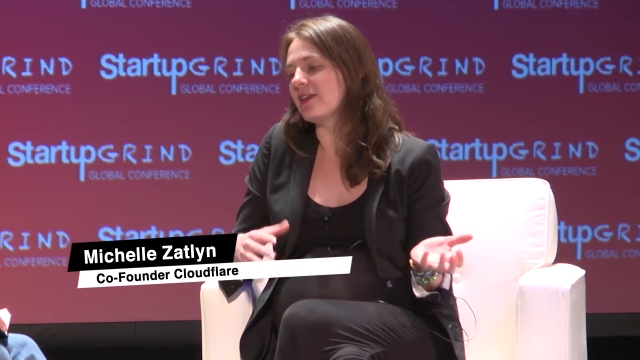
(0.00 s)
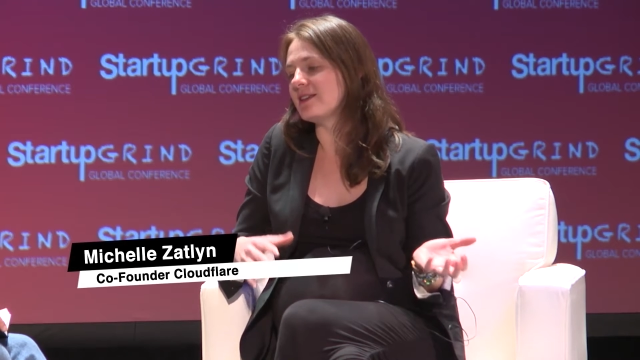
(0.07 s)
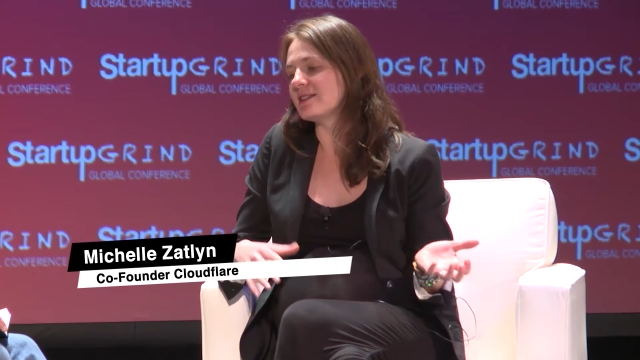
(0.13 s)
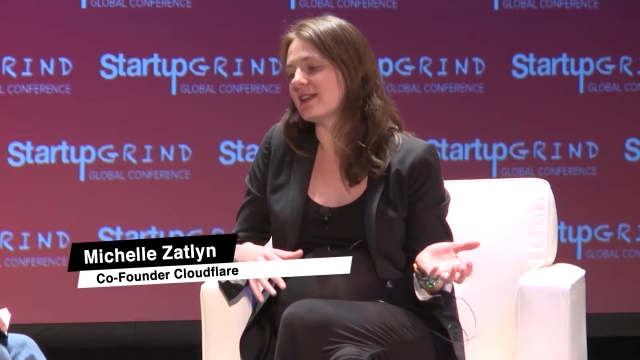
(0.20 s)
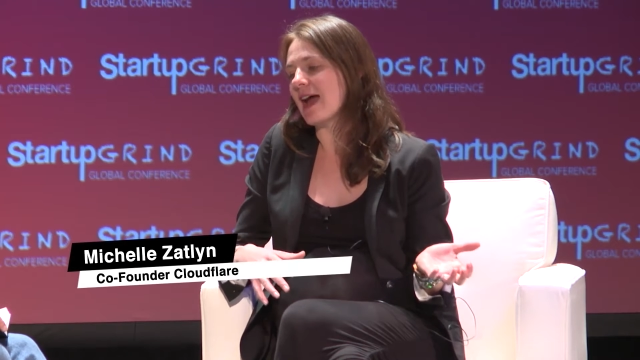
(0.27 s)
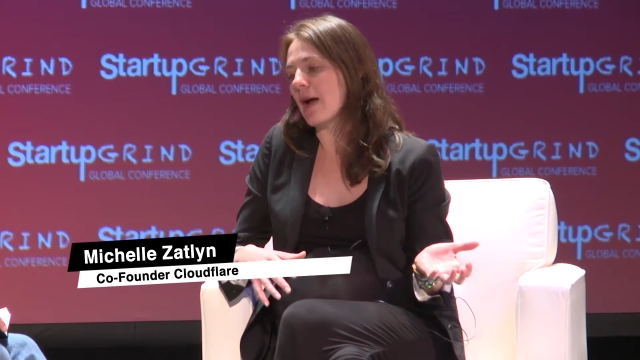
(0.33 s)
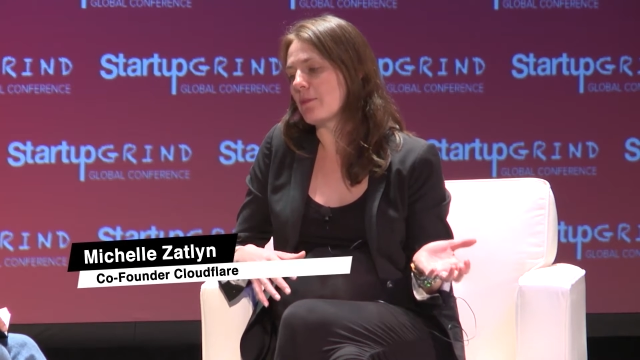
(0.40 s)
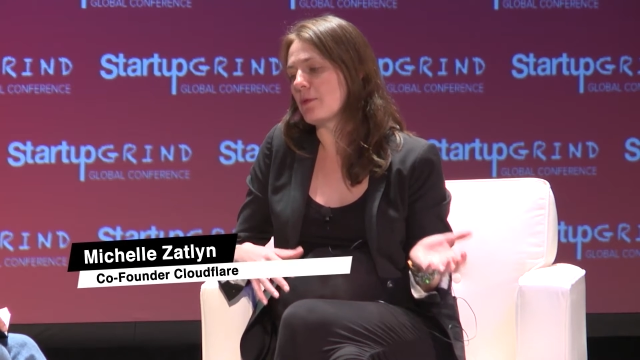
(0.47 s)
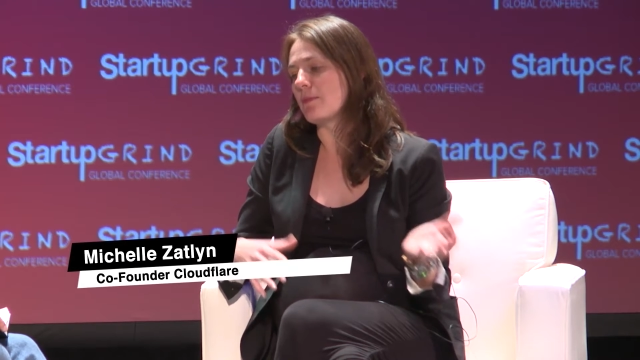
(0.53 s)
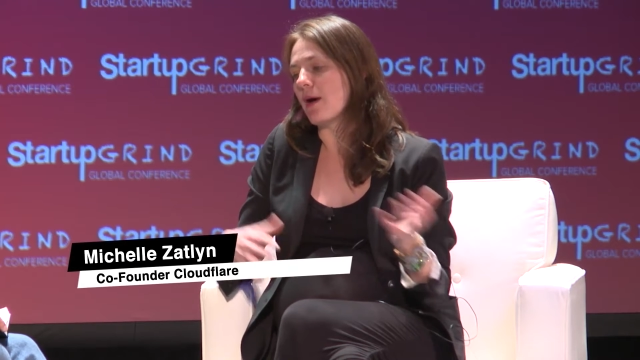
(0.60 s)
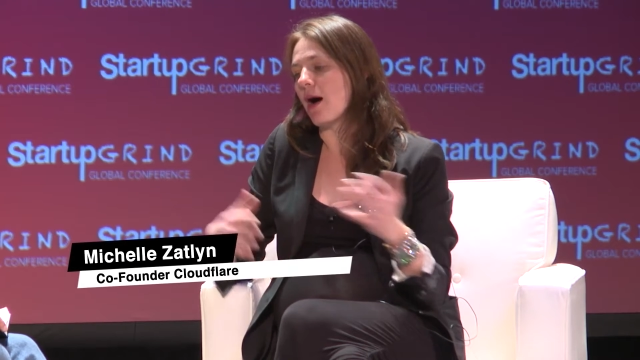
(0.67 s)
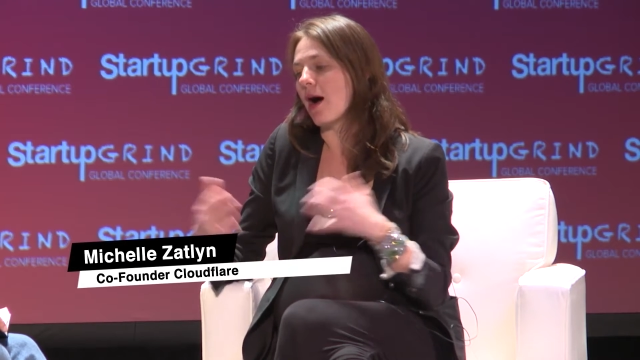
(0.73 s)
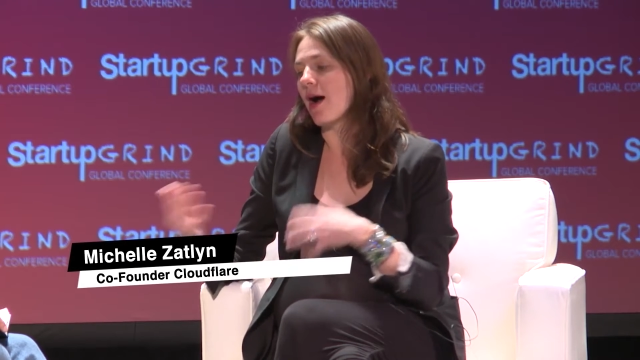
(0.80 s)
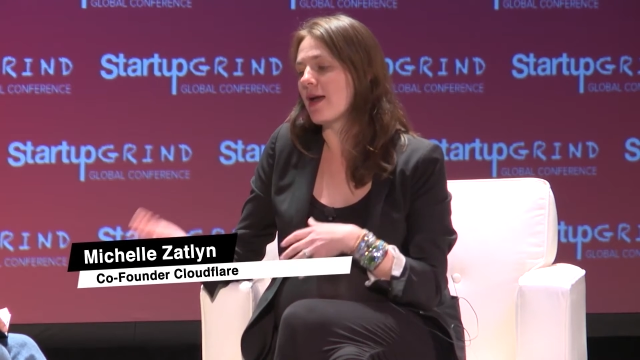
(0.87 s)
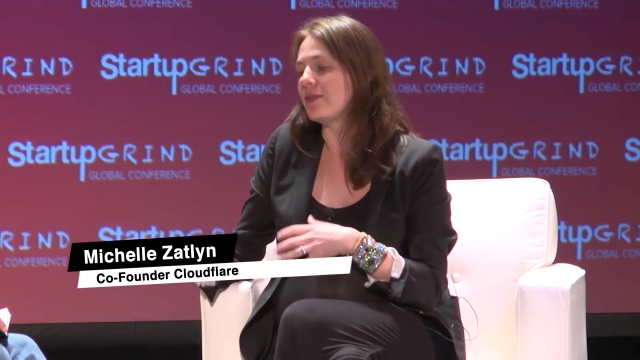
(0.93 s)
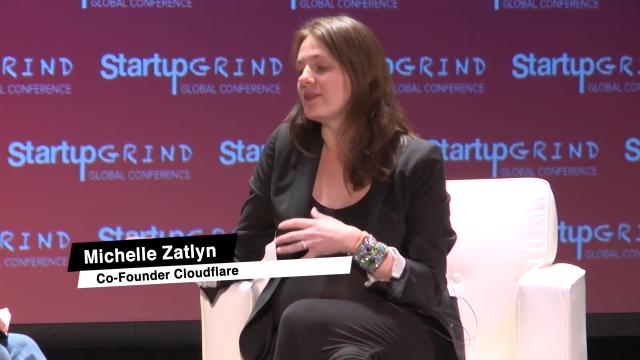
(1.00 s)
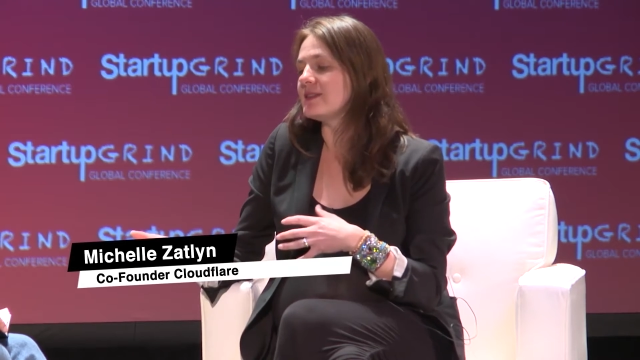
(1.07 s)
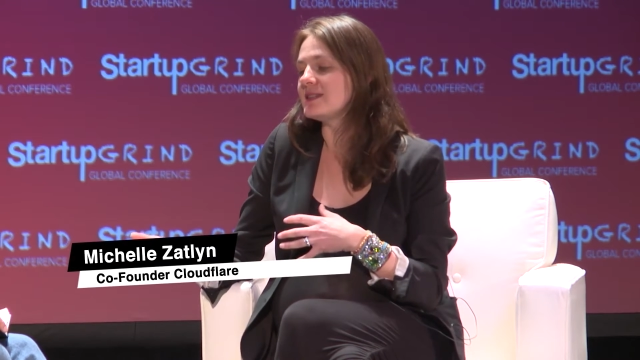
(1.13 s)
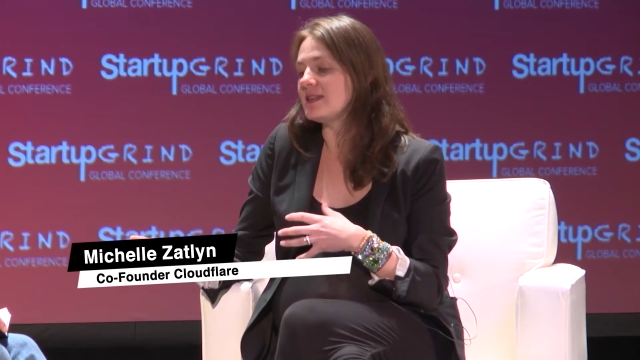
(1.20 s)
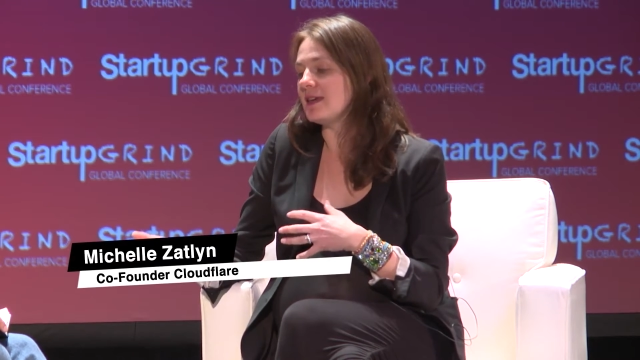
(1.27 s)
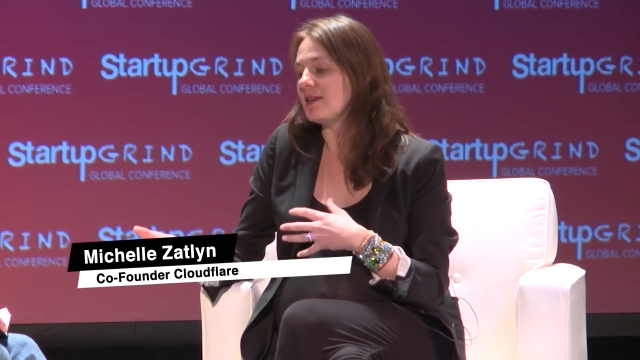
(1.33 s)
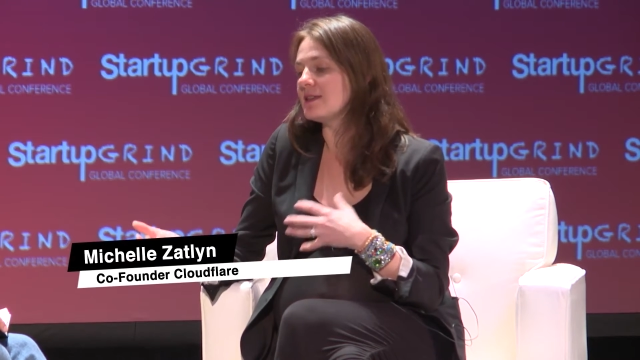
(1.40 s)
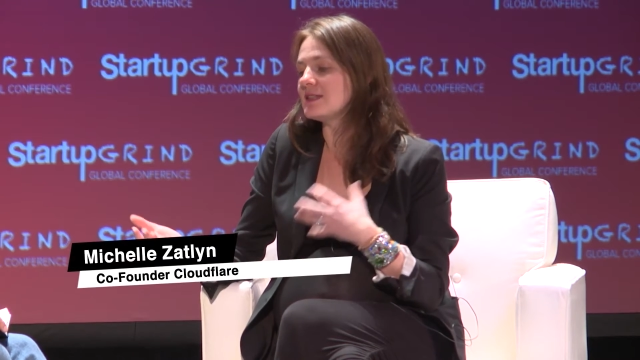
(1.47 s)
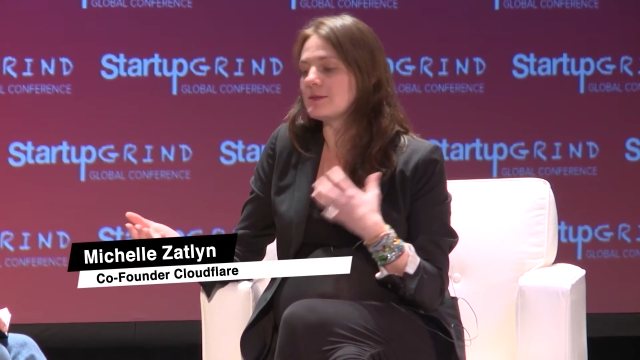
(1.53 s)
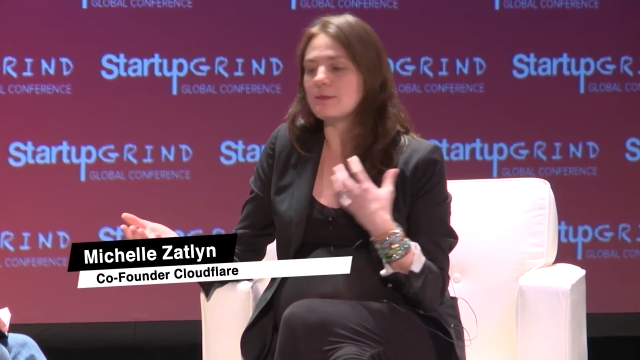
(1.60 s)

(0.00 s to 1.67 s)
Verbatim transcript: the things that happen behind the scenes